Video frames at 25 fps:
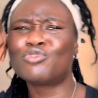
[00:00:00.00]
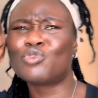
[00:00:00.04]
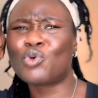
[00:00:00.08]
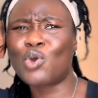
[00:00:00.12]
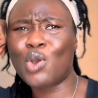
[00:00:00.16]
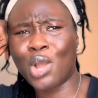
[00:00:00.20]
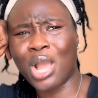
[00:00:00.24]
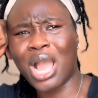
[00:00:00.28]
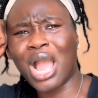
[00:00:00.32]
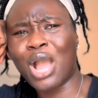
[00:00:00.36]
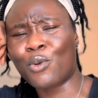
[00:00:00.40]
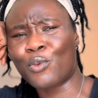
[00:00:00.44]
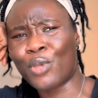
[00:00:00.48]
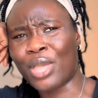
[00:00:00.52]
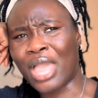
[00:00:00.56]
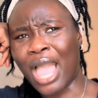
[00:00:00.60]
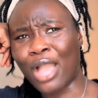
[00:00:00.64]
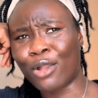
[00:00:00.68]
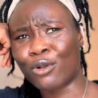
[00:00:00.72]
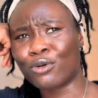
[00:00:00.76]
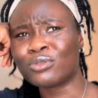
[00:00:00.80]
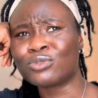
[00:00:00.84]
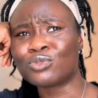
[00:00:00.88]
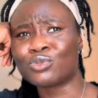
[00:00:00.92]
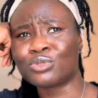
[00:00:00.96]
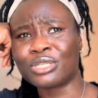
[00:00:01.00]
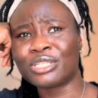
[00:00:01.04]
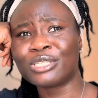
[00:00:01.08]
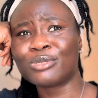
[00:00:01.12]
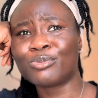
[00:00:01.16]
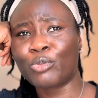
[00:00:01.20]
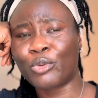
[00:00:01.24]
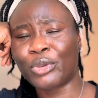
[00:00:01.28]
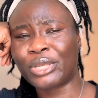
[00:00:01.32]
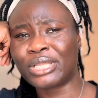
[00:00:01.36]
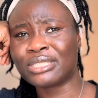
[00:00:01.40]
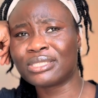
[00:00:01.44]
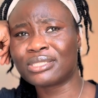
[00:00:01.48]
know how I got to this
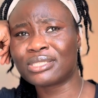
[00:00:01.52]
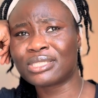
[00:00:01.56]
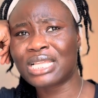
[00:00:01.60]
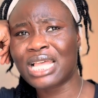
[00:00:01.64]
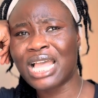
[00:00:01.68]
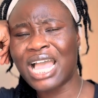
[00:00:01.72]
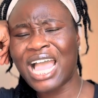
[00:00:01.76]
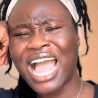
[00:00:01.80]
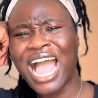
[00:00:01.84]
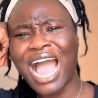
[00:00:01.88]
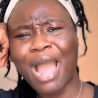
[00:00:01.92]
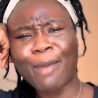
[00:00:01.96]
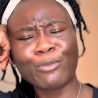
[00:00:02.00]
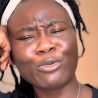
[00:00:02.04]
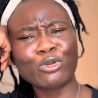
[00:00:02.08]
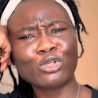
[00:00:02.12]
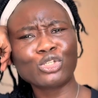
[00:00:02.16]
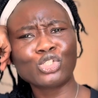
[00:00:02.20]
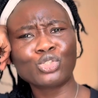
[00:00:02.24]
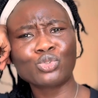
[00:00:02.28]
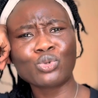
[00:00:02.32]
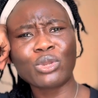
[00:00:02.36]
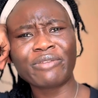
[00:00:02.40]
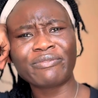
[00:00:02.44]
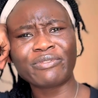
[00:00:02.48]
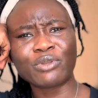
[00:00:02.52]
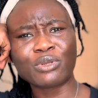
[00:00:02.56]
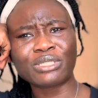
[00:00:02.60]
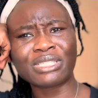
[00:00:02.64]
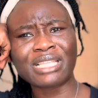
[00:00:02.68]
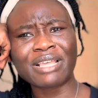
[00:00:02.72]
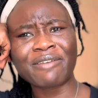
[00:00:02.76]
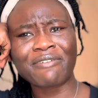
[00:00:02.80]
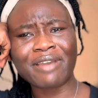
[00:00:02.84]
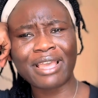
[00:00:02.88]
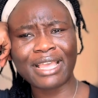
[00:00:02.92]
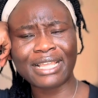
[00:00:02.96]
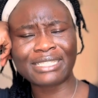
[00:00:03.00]
point. I'm not sure if there was
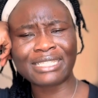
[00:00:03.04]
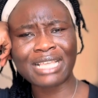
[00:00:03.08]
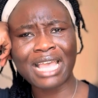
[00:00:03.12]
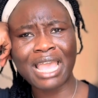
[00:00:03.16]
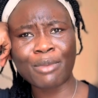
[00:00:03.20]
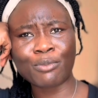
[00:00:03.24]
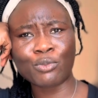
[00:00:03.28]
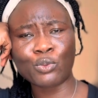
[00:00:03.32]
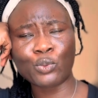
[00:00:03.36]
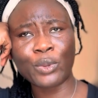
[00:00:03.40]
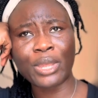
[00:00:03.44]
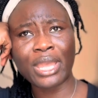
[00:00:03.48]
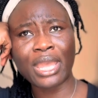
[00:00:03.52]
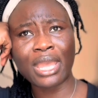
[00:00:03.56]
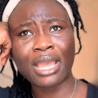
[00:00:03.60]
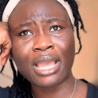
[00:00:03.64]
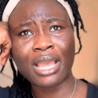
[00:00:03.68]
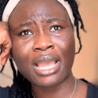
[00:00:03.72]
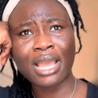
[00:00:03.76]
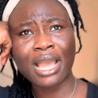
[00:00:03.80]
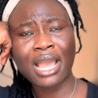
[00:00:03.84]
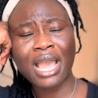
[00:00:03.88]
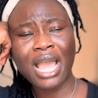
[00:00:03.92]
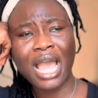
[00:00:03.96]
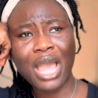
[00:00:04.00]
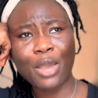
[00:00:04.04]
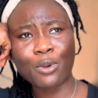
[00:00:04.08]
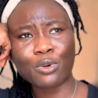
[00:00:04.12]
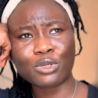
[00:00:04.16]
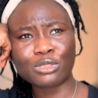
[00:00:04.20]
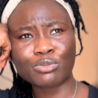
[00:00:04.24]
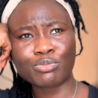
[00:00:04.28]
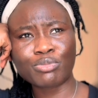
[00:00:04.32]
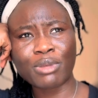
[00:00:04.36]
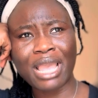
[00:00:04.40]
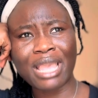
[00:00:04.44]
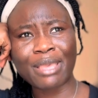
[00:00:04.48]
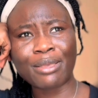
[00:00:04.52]
ever a time where
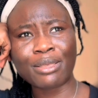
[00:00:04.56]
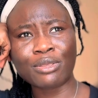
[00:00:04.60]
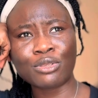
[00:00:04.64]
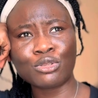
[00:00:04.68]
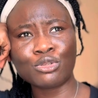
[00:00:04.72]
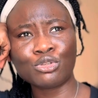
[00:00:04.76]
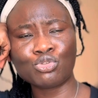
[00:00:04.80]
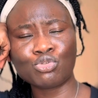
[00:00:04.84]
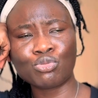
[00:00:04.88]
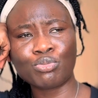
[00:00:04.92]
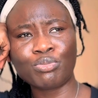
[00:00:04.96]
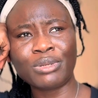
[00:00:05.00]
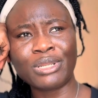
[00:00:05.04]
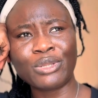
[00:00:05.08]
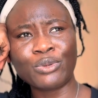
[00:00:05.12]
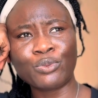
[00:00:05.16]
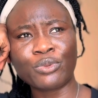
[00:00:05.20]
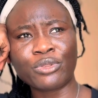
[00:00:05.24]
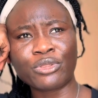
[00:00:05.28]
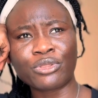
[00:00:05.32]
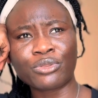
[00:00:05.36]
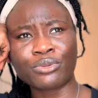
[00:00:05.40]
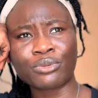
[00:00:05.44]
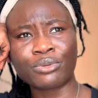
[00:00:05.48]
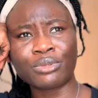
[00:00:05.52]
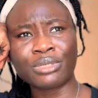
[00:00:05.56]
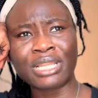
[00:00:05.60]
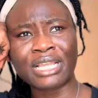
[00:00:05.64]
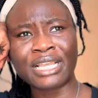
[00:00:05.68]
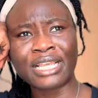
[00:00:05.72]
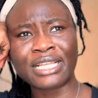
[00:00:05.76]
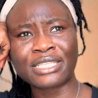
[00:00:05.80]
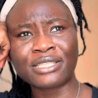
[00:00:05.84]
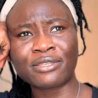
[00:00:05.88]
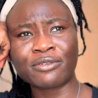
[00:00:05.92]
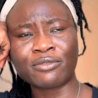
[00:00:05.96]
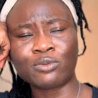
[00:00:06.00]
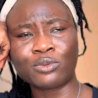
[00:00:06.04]
I used to play with
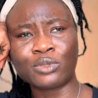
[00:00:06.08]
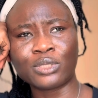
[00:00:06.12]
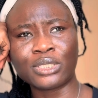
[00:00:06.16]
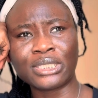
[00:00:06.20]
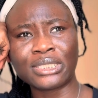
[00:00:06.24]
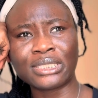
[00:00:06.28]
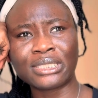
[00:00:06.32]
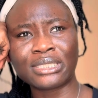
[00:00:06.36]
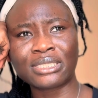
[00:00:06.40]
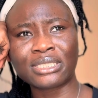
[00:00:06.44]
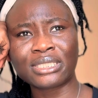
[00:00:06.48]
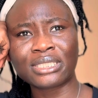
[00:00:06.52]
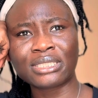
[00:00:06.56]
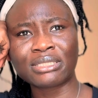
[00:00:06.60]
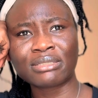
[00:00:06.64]
negative words.